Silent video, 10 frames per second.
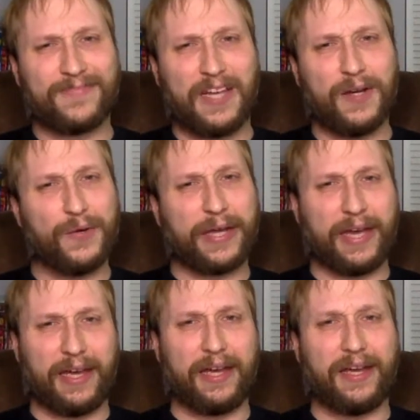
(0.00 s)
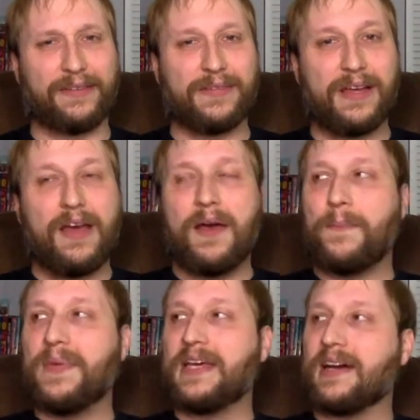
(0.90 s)
okay,
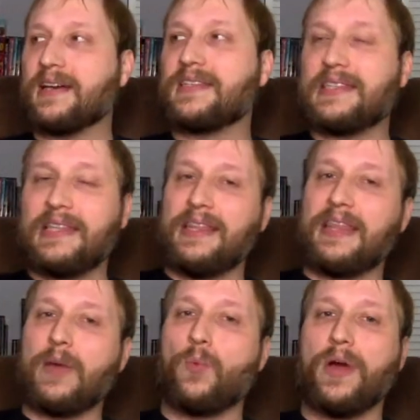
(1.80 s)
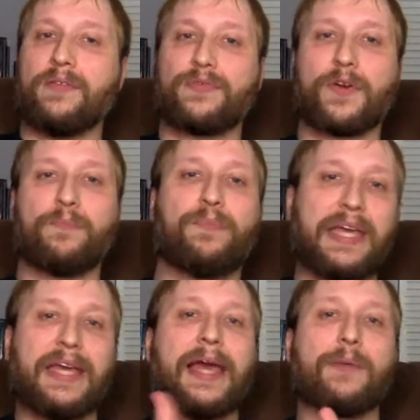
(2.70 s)
because they went from
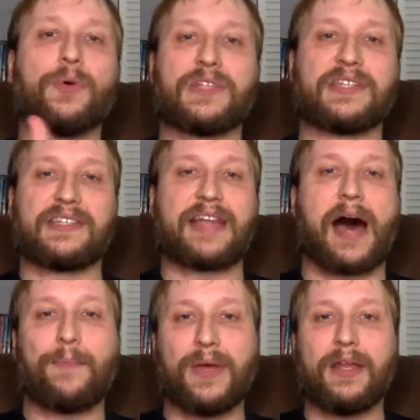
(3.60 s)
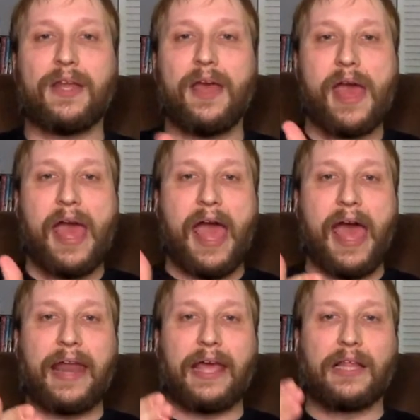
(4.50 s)
being able to stop it
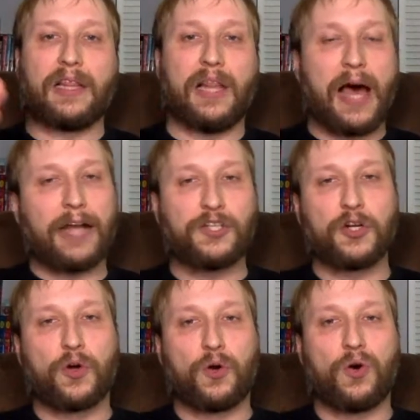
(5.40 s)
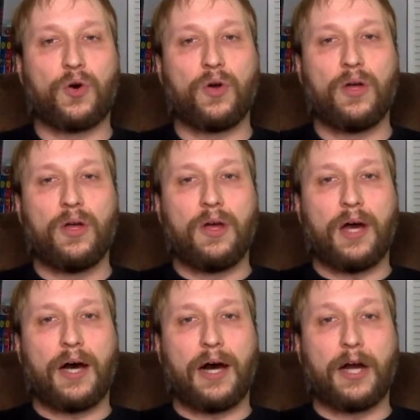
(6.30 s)
at a logical,
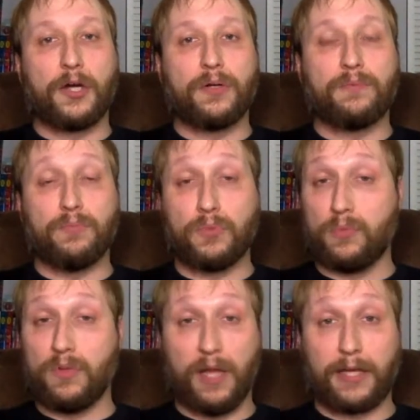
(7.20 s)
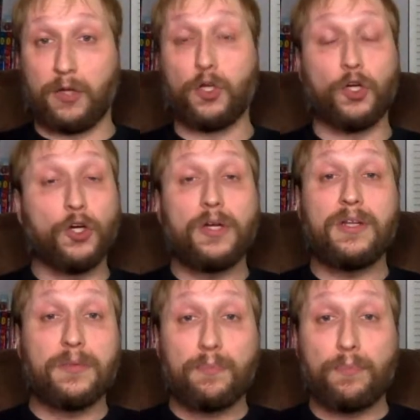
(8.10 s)
uh, like
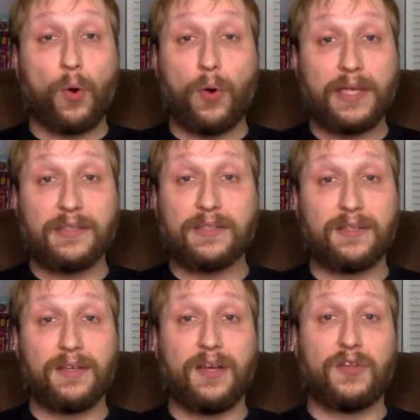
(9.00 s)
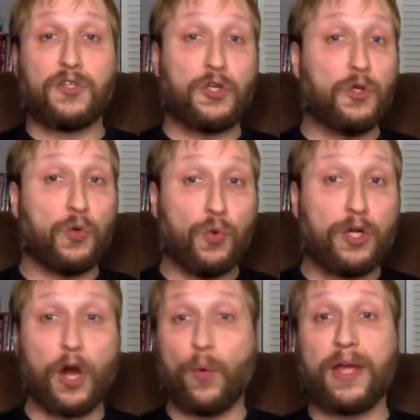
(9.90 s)
good point to
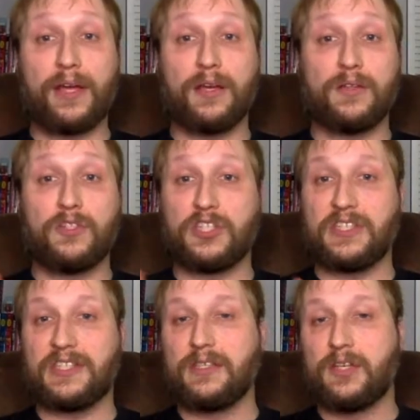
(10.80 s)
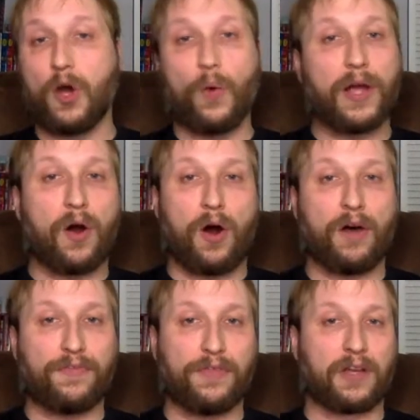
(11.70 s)
going just going
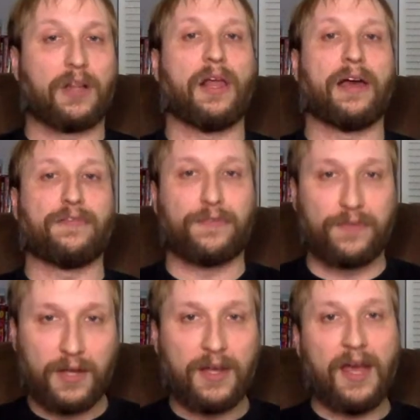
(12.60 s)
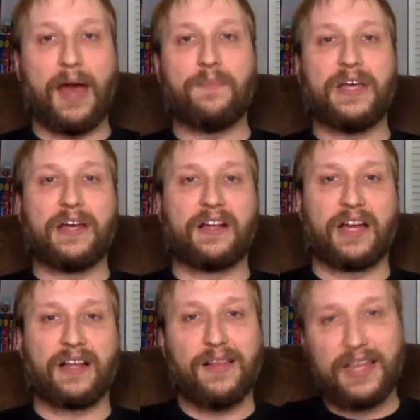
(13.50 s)
off the cliff and being
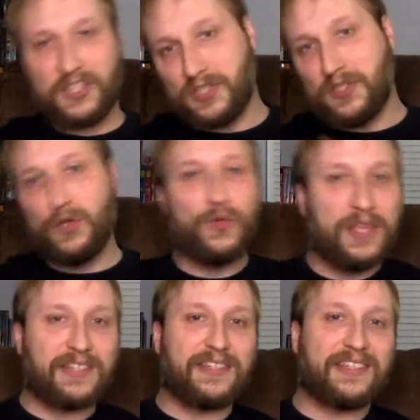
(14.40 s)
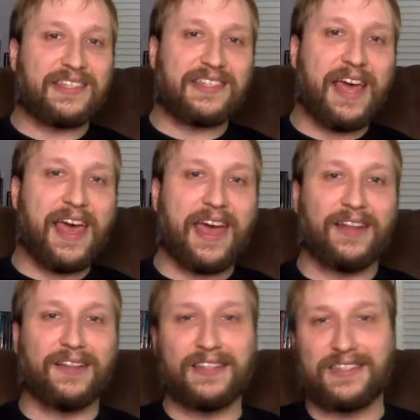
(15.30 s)
like, let's just do this
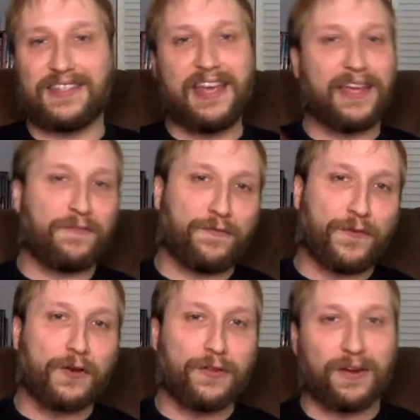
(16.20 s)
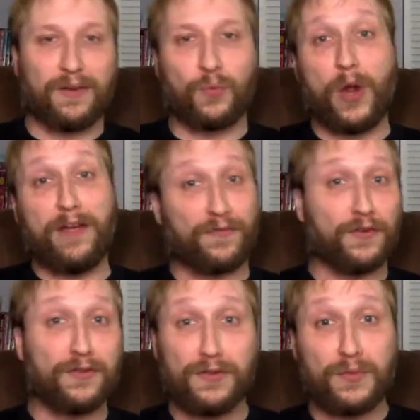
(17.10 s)
instead. Let's take it further, way
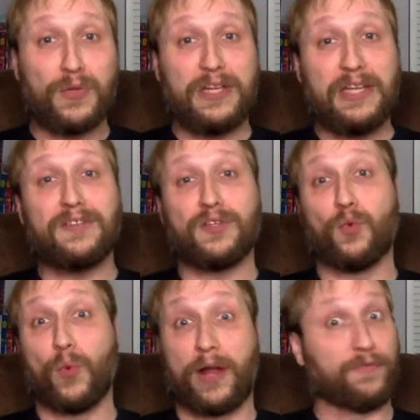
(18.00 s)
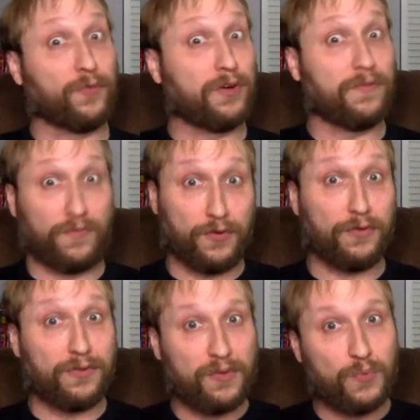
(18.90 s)
further than we need to, way for,
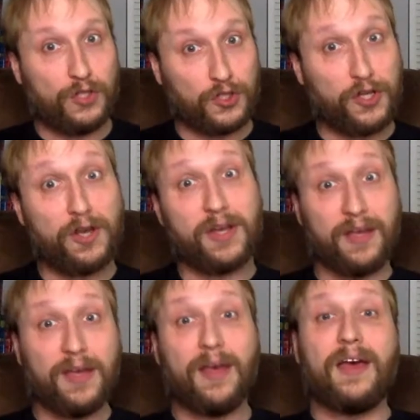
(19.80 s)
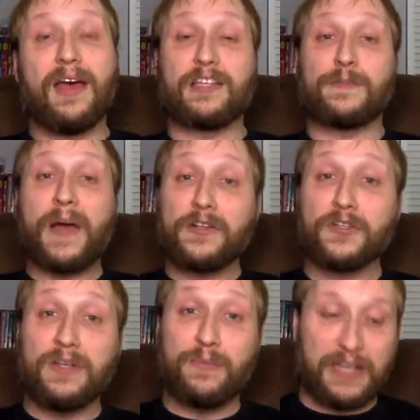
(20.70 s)
further than we should.
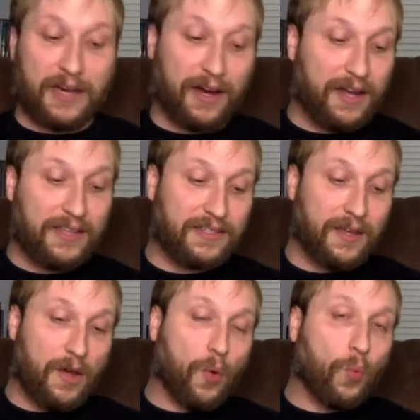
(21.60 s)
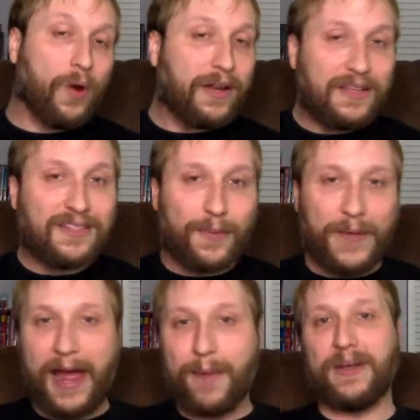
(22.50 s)
Especially because what ends up
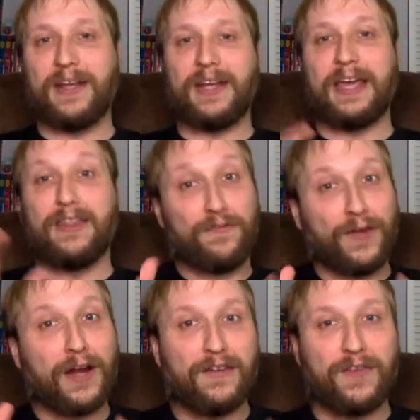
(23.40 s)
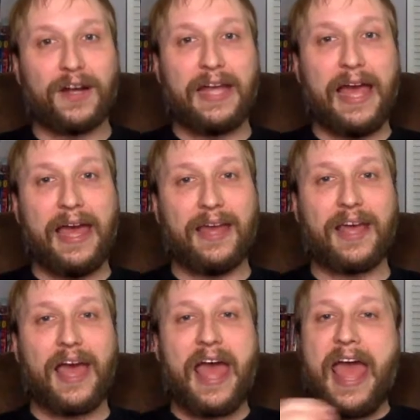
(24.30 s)
happening in the very, very end
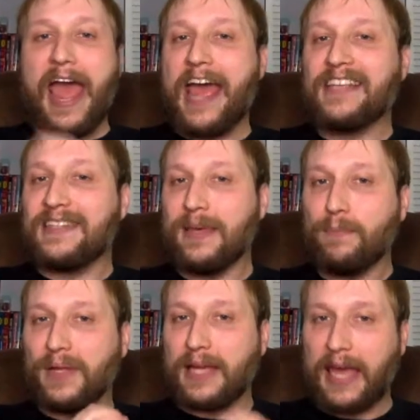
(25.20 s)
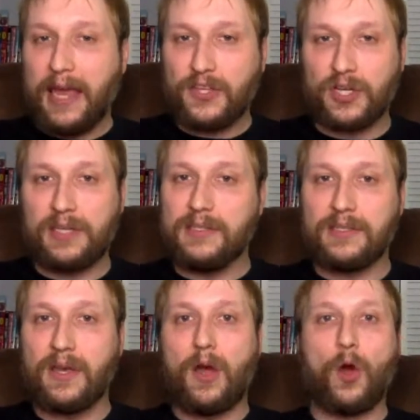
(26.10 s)
has
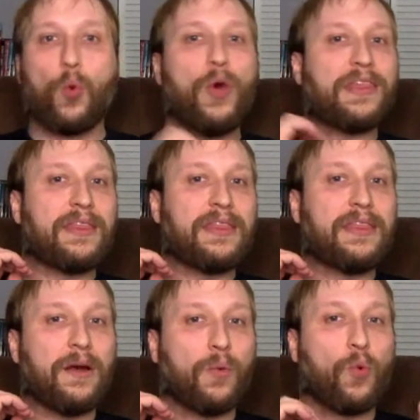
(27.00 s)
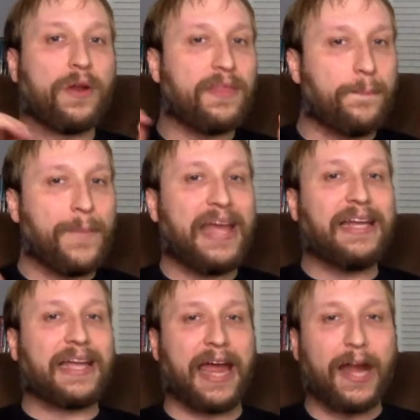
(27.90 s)
implications with the one of the
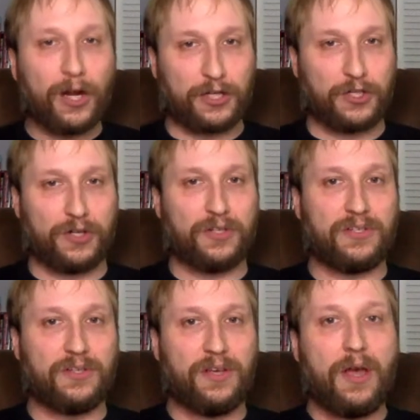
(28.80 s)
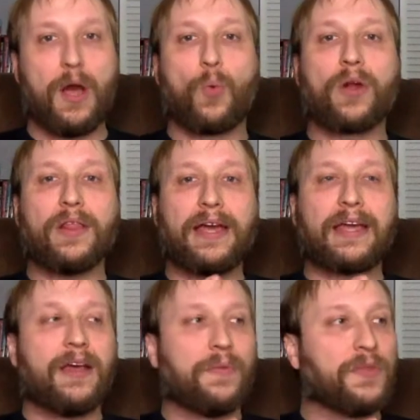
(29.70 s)
main characters where
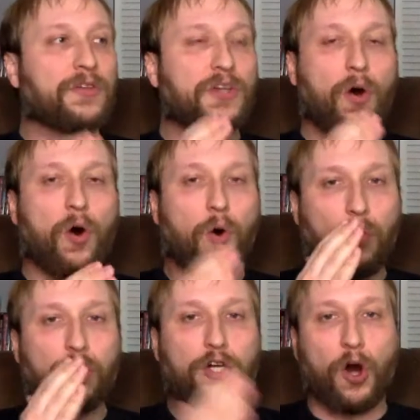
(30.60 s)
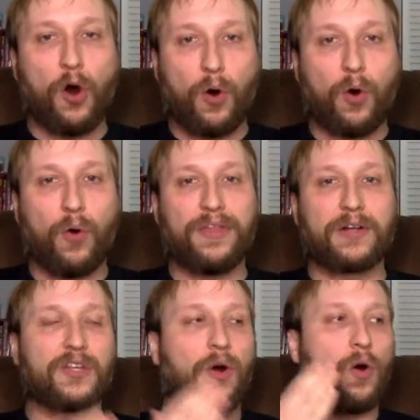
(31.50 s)
like there's a whole goal,
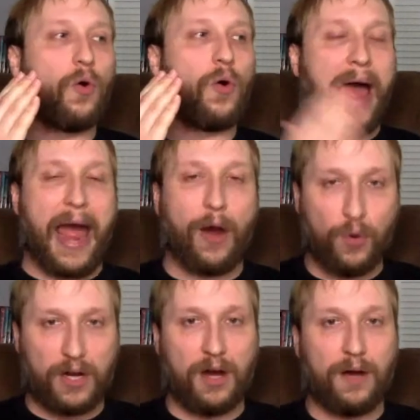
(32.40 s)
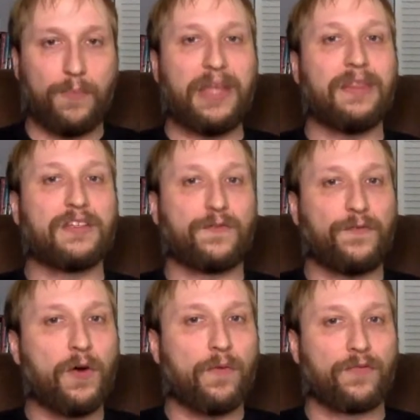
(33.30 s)
there's a whole outcome in this
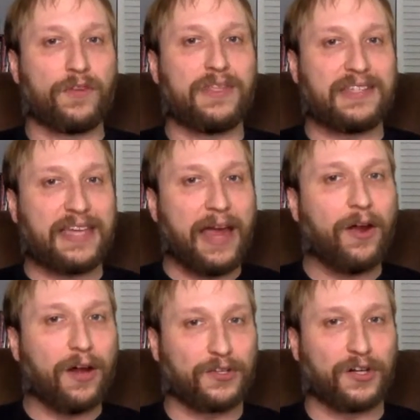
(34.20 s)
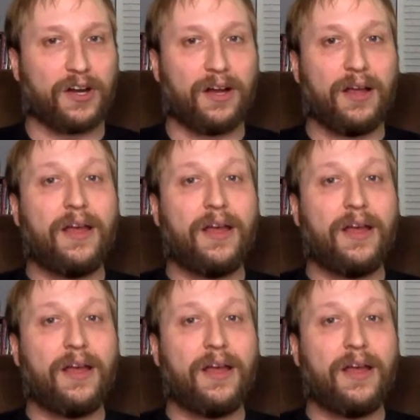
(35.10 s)
film for this character